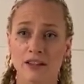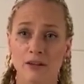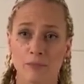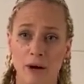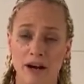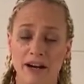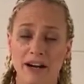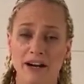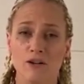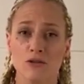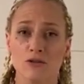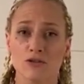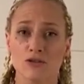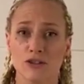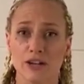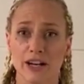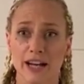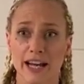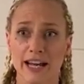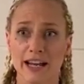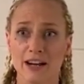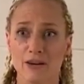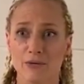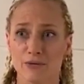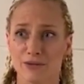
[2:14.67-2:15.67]
the, my knuckles on her
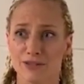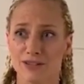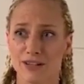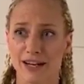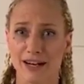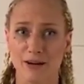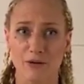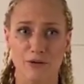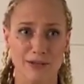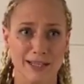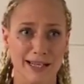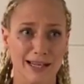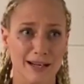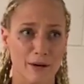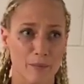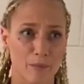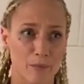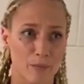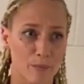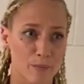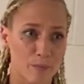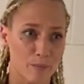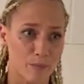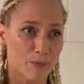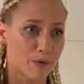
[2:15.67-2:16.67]
head, it was like I was hitting
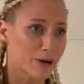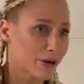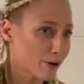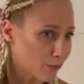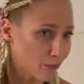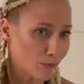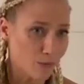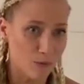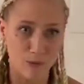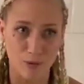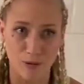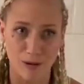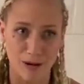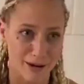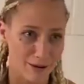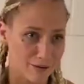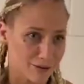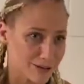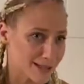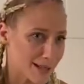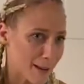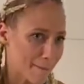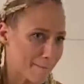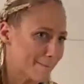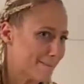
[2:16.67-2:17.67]
a brick wall. Like, I
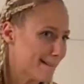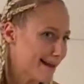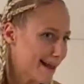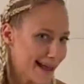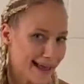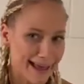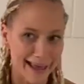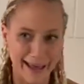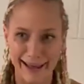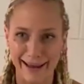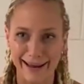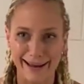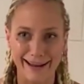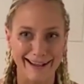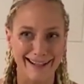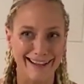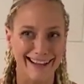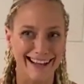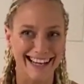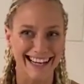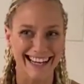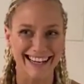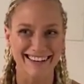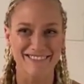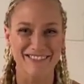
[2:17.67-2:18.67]
was like, bang,
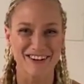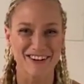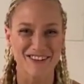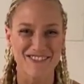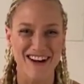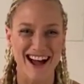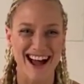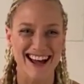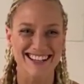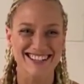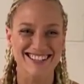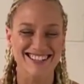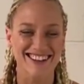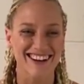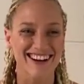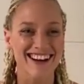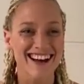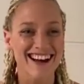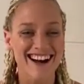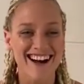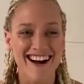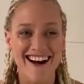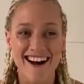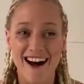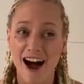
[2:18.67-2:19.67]
like, and it felt mad. So,
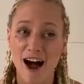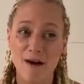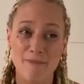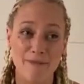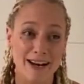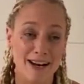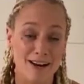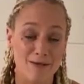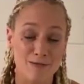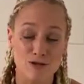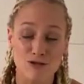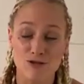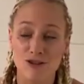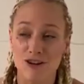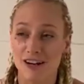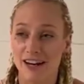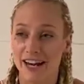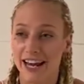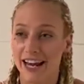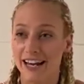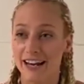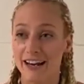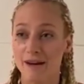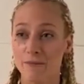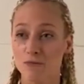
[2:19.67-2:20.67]
I mean, I'm strong
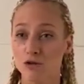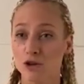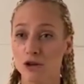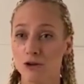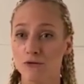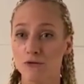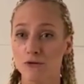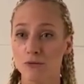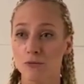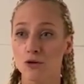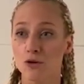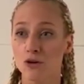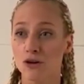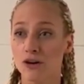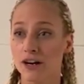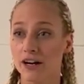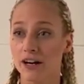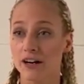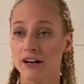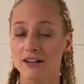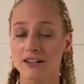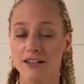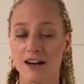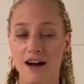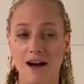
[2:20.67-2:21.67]
and I'm looking for more
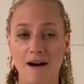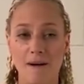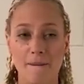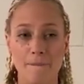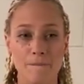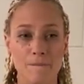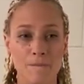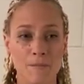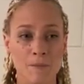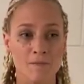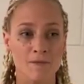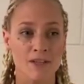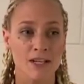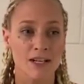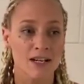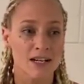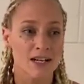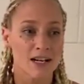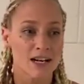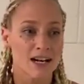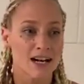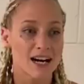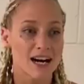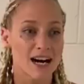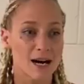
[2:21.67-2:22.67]
and um,
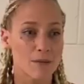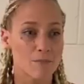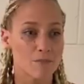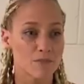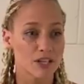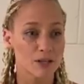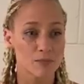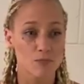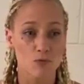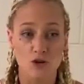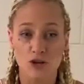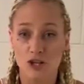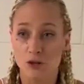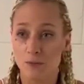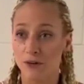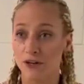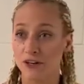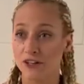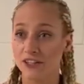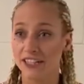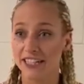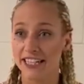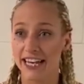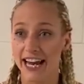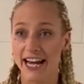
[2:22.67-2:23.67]
um, with more
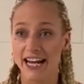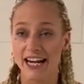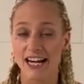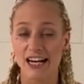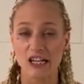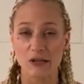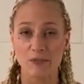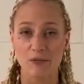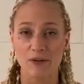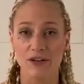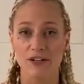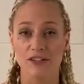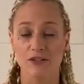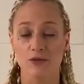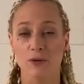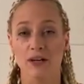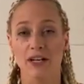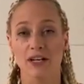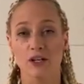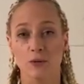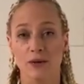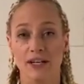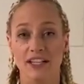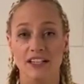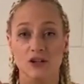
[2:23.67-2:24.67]
experience and gaining experience,
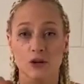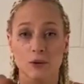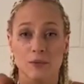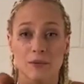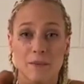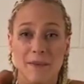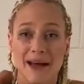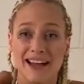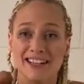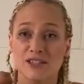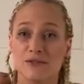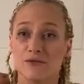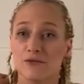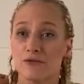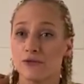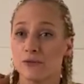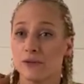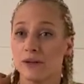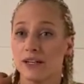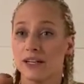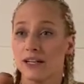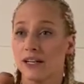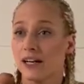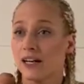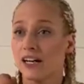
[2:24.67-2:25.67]
2020 is going to be massive for
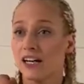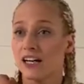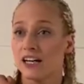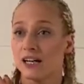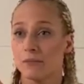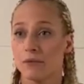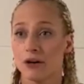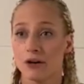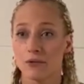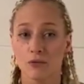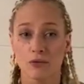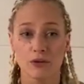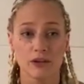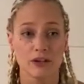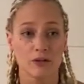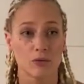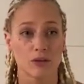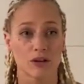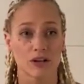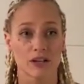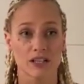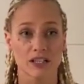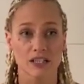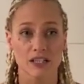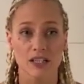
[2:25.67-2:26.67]
me. Um, I really
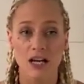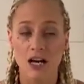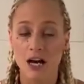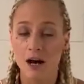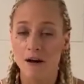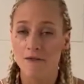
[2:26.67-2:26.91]
want to just